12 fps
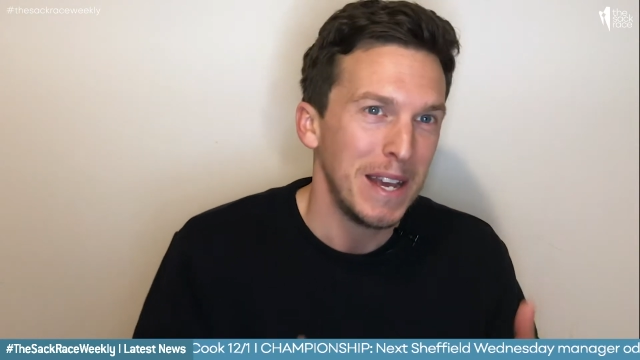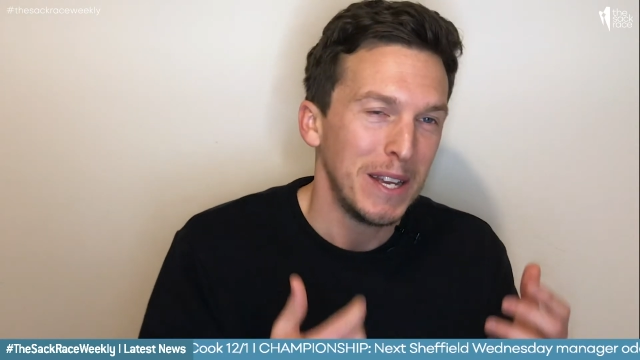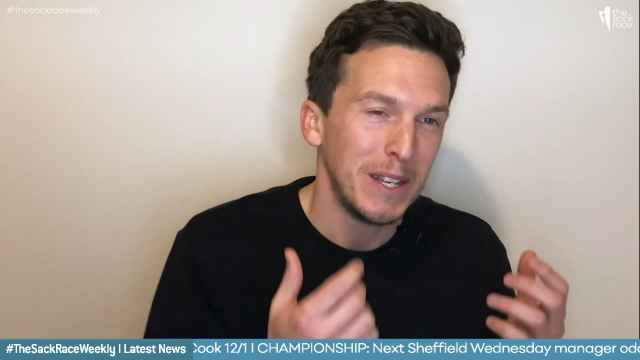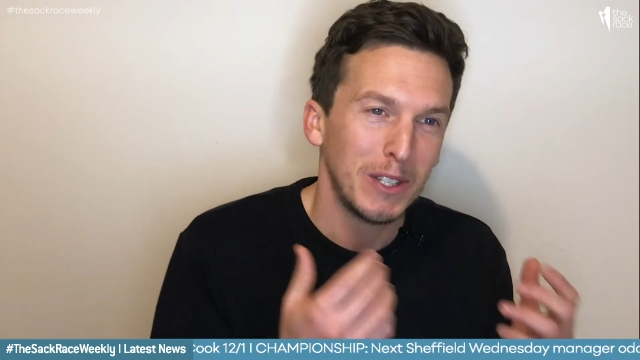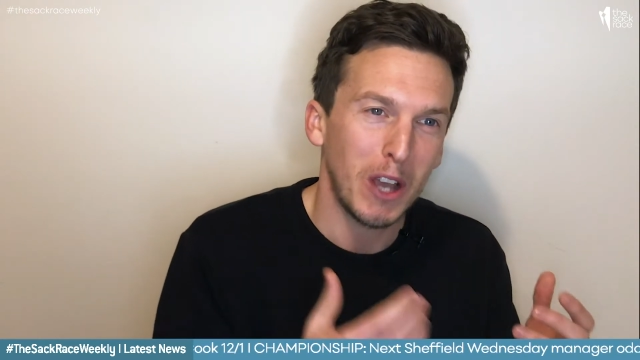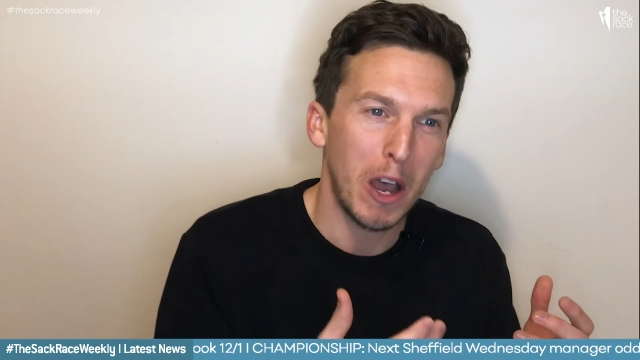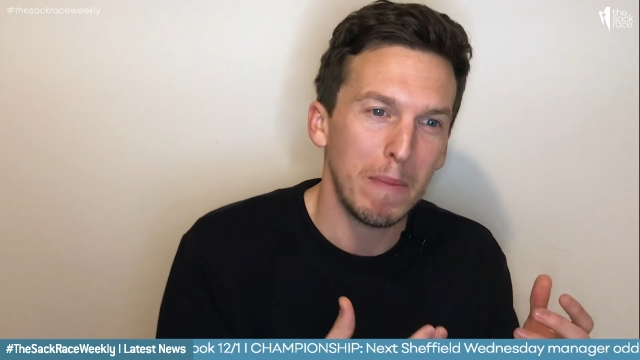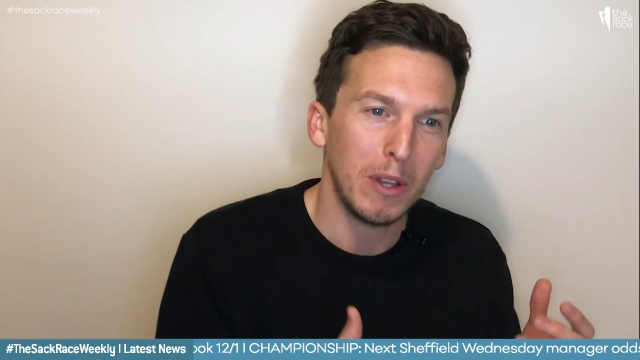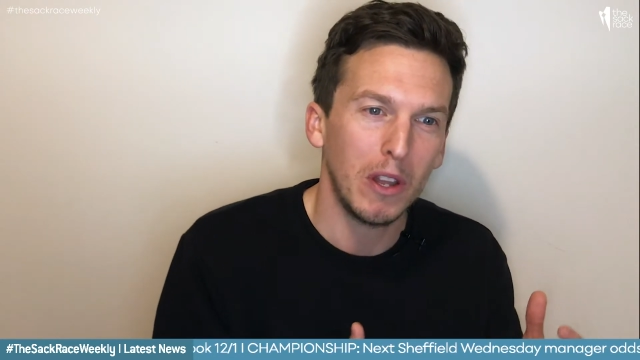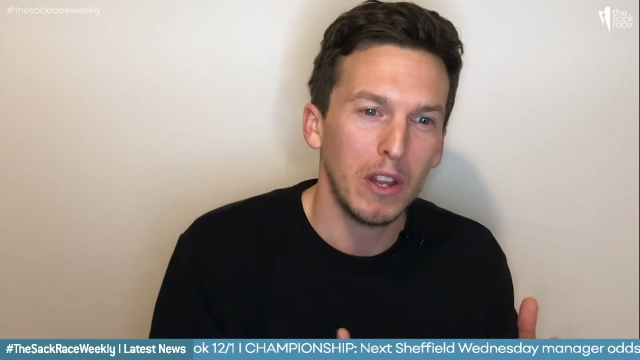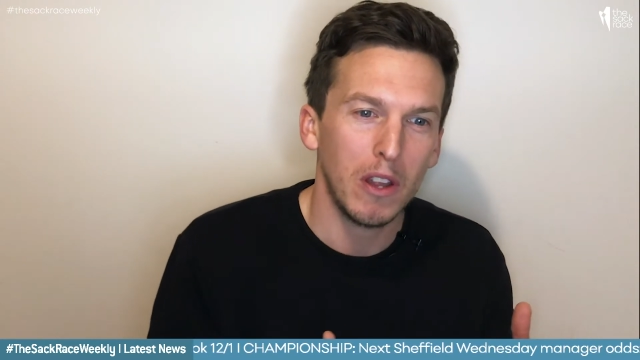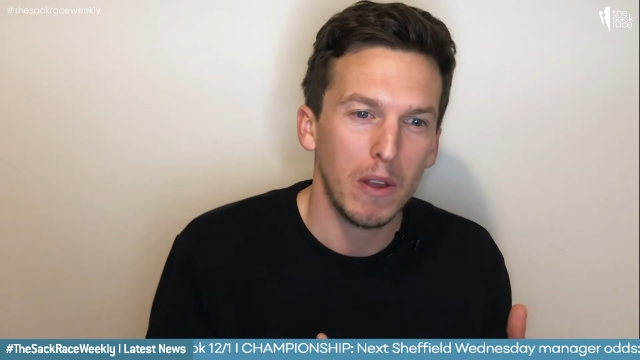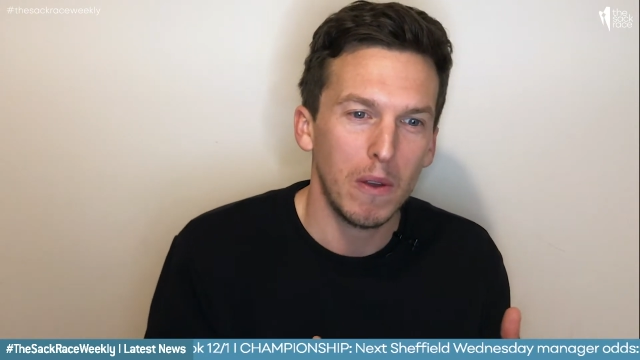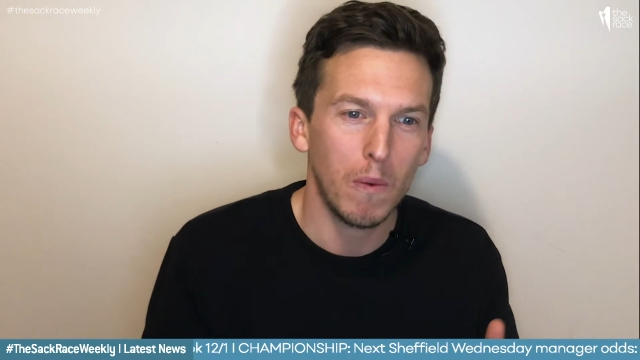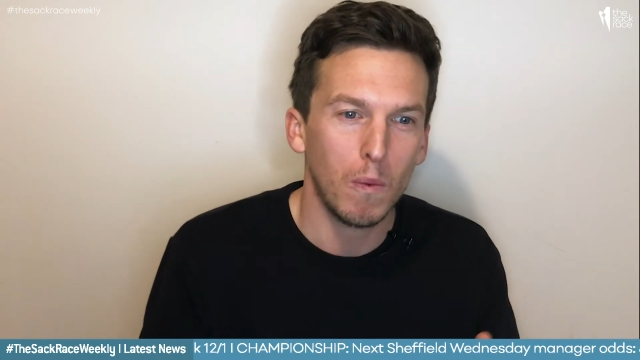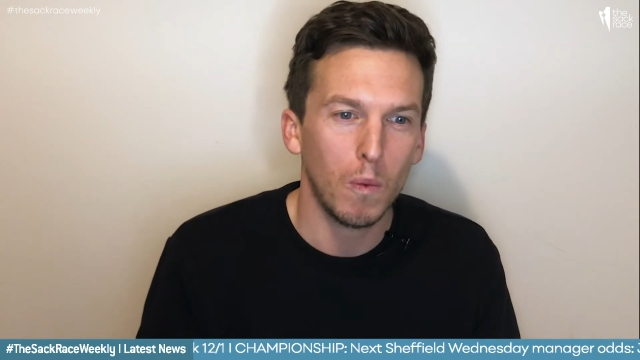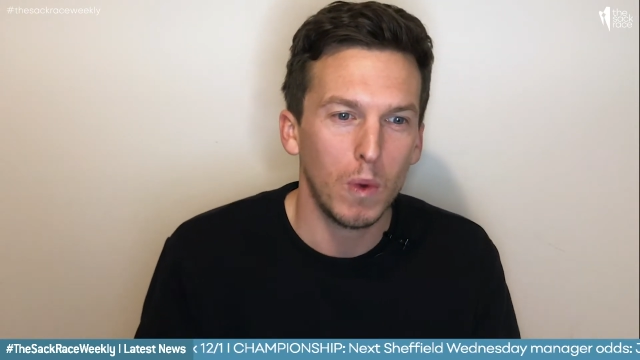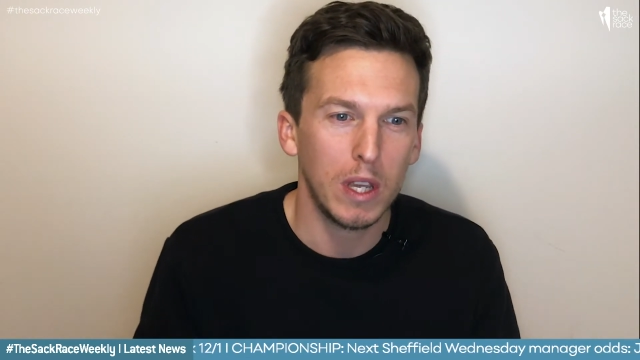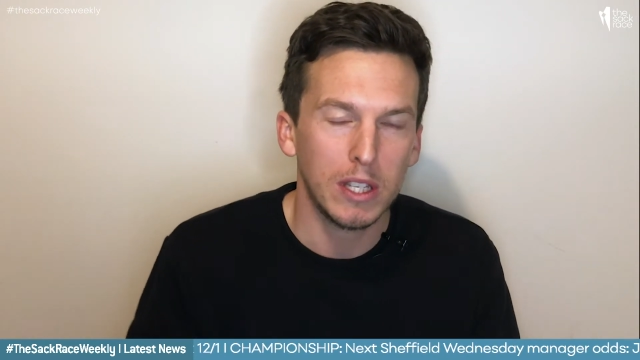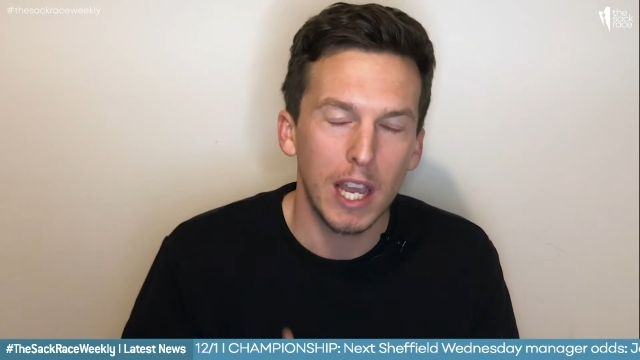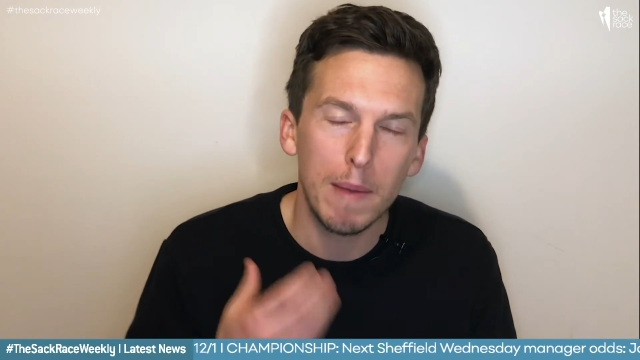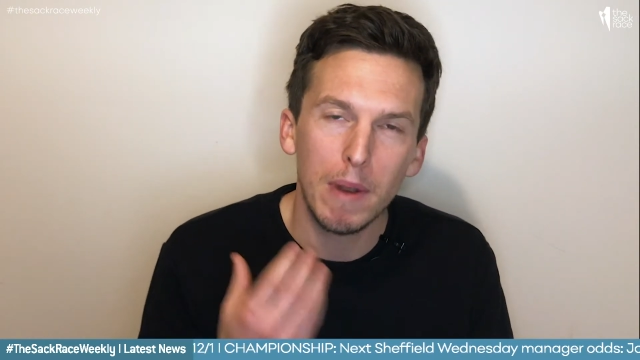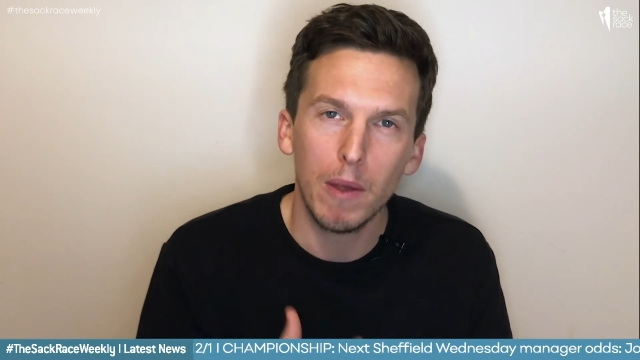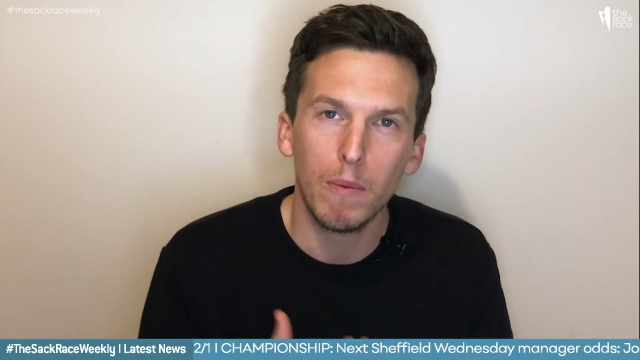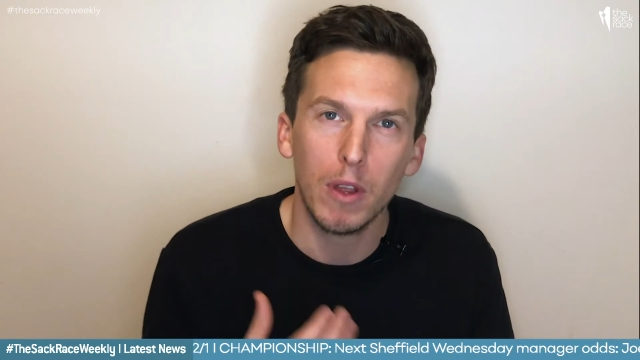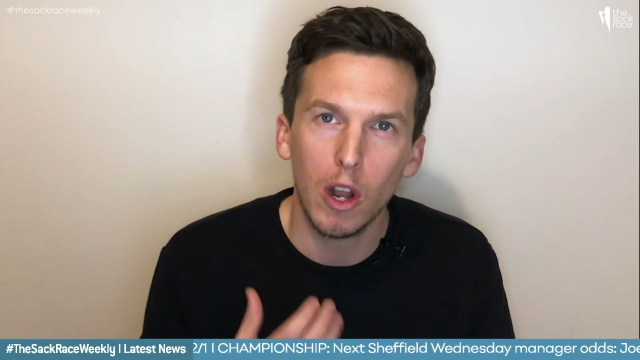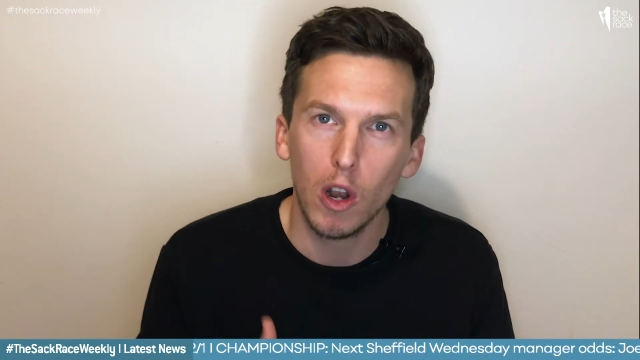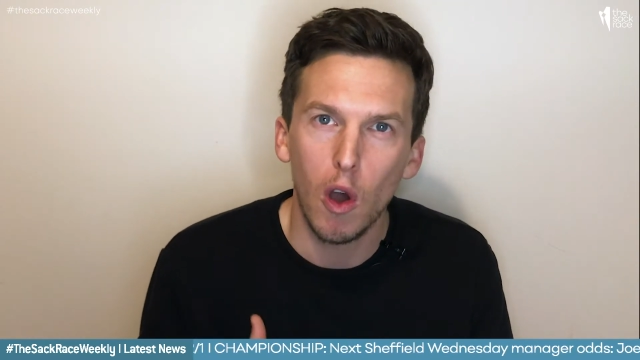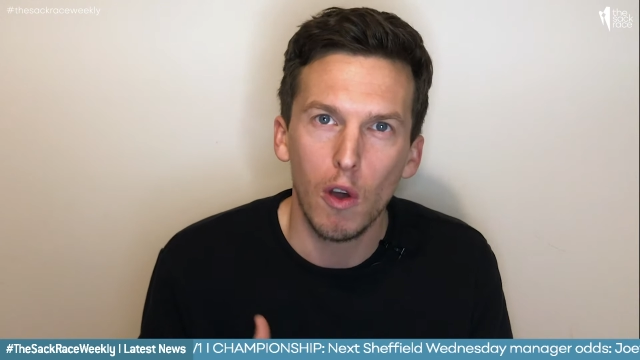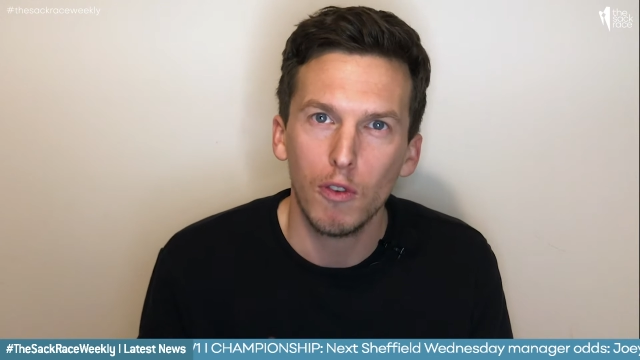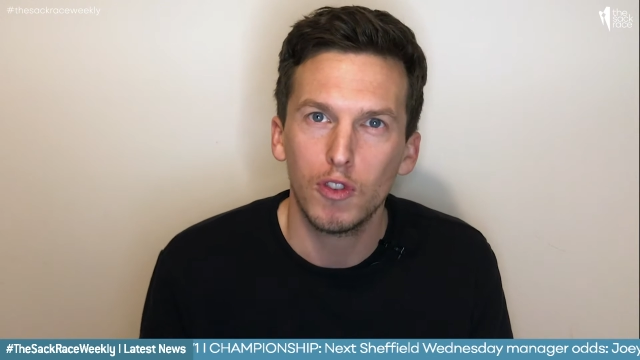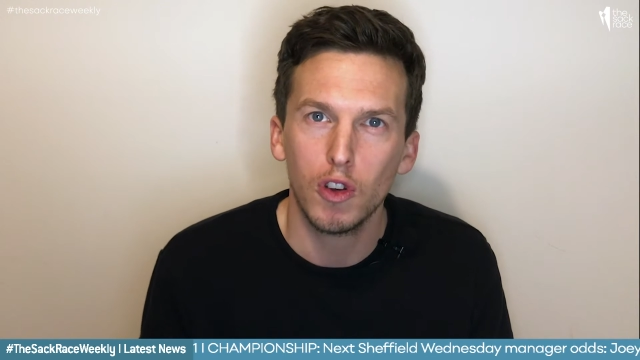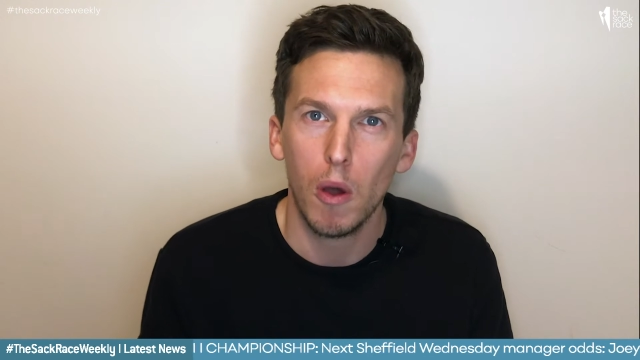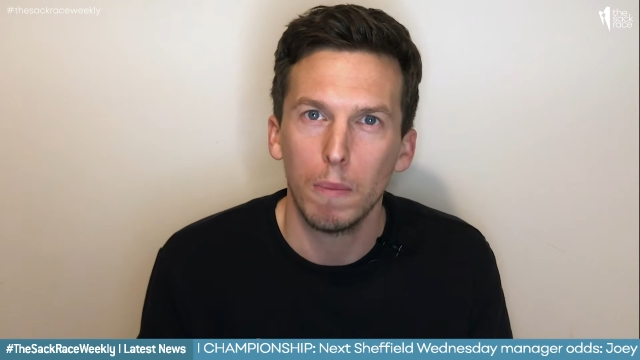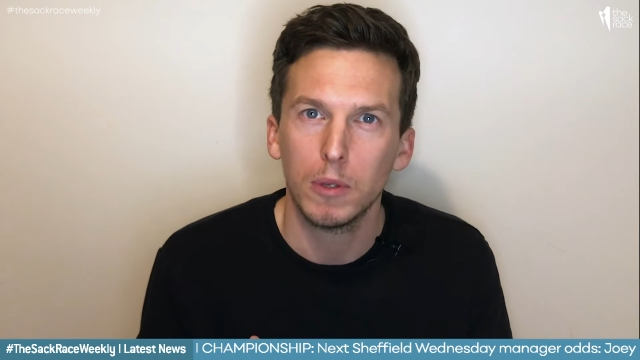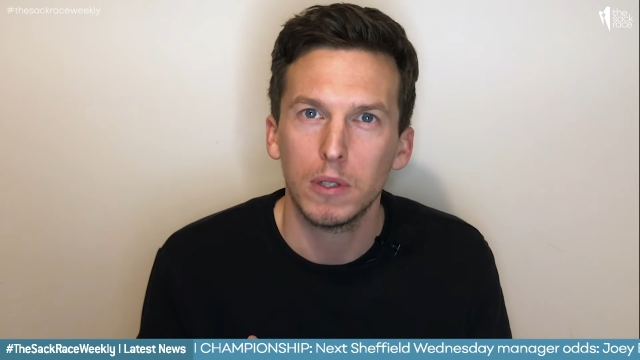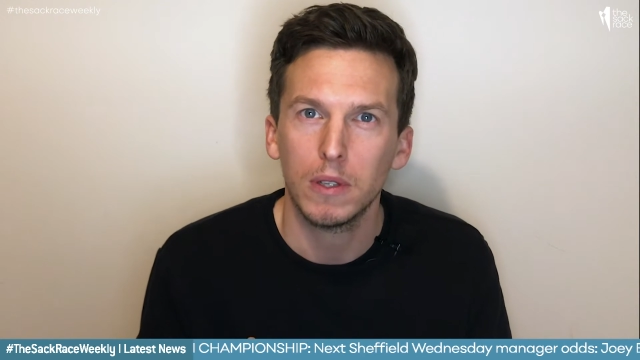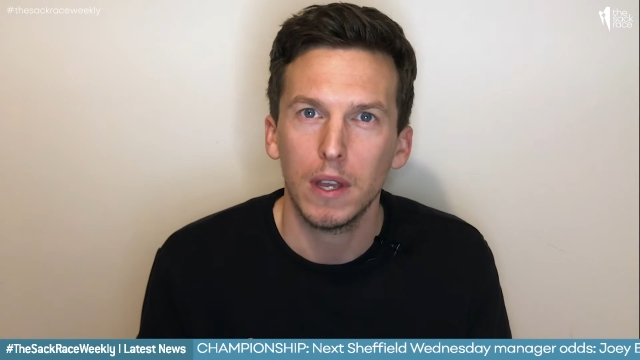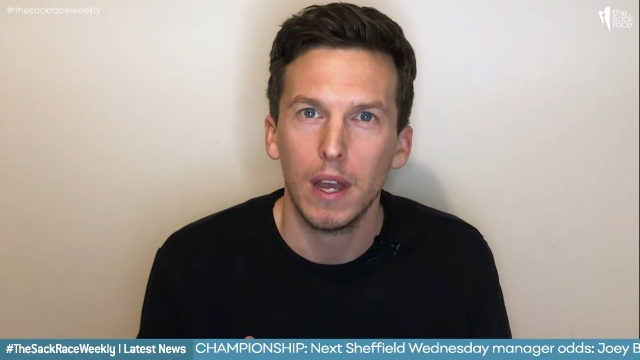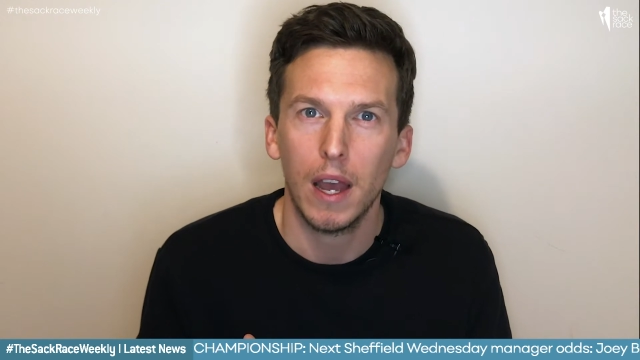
Simon, we see him linked with a lot of jobs,